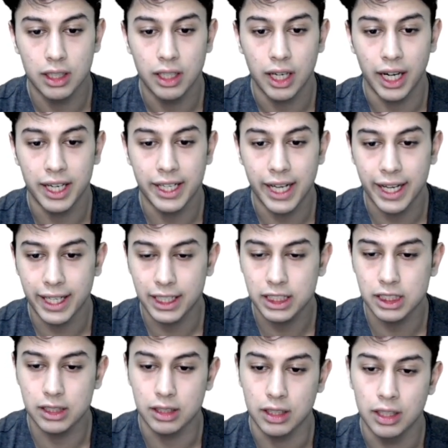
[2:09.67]
And
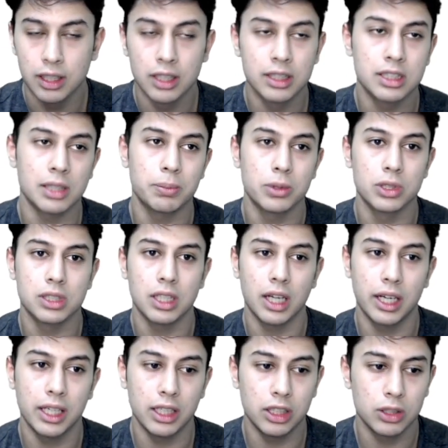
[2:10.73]
direction,
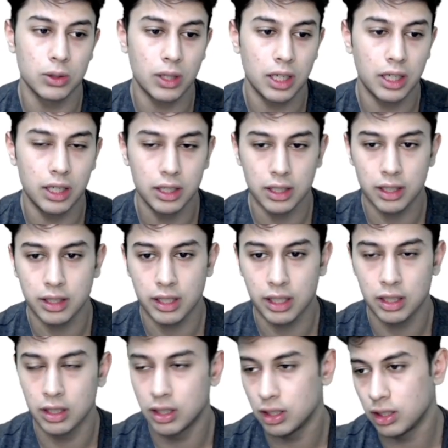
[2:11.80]
supposedly you are
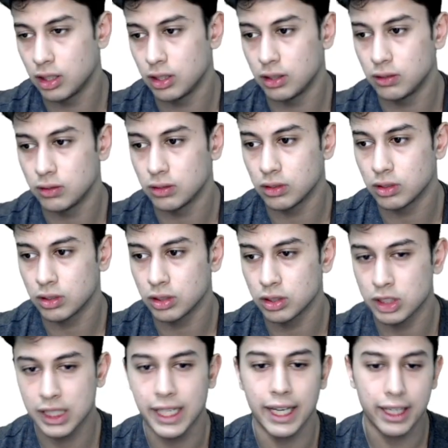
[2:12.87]

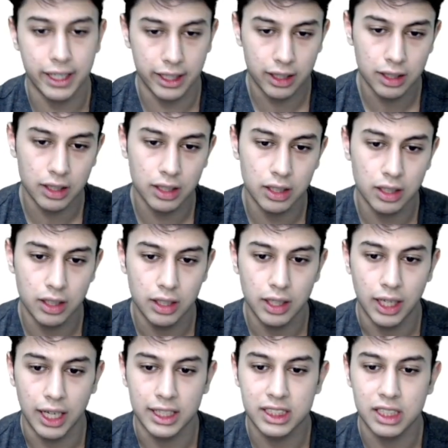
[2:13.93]
skating
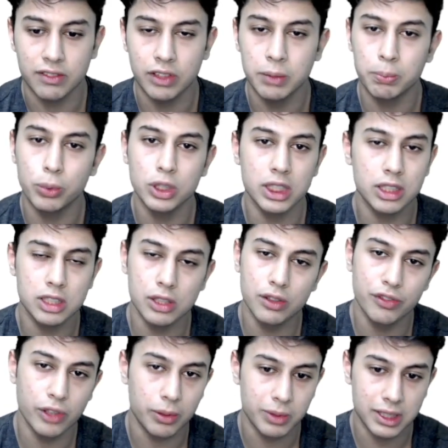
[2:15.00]
and someone pushes you
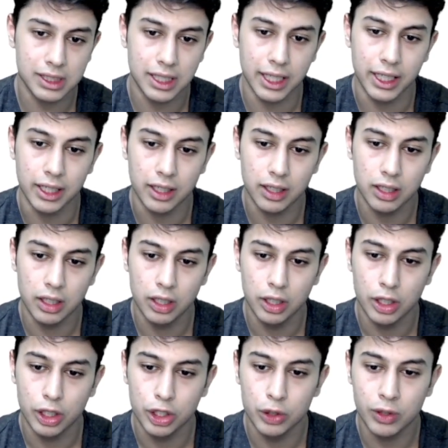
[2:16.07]
from the side.
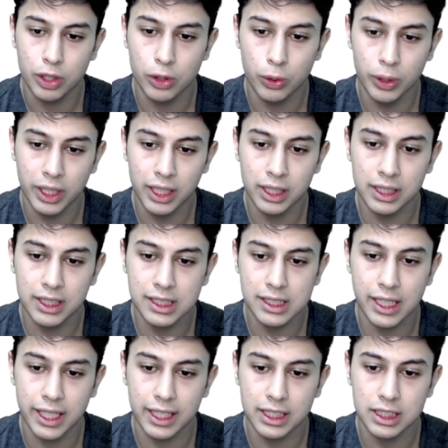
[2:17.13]
You are going in this
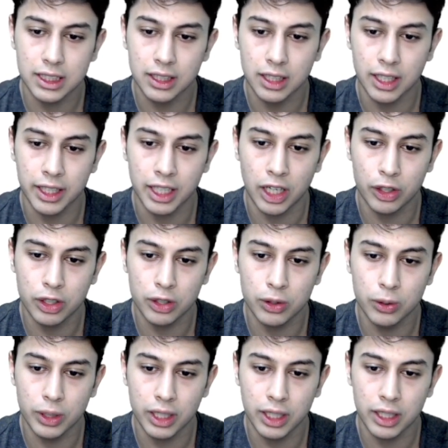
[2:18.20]
direction and now you're
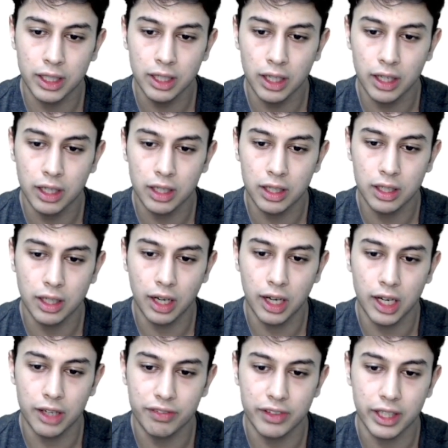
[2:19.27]
going in
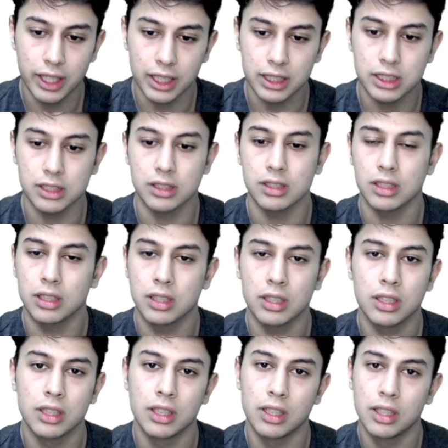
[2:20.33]
left direction.
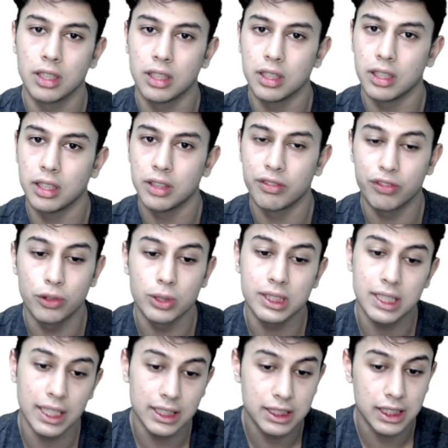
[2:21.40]
Force
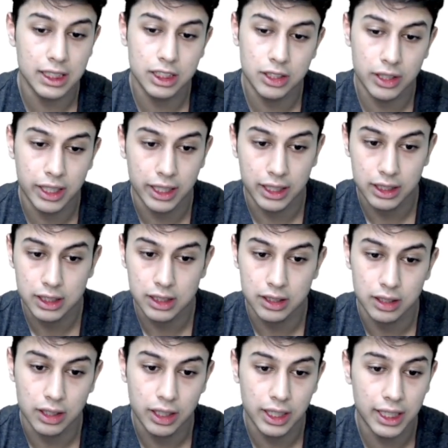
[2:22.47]
can change your
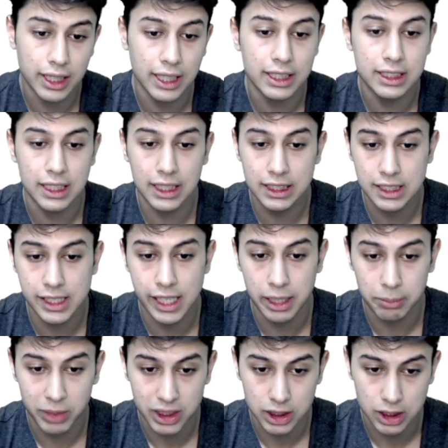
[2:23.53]
direction. It can change
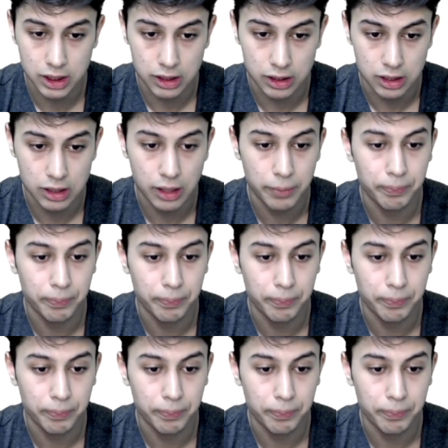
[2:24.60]
dimensions.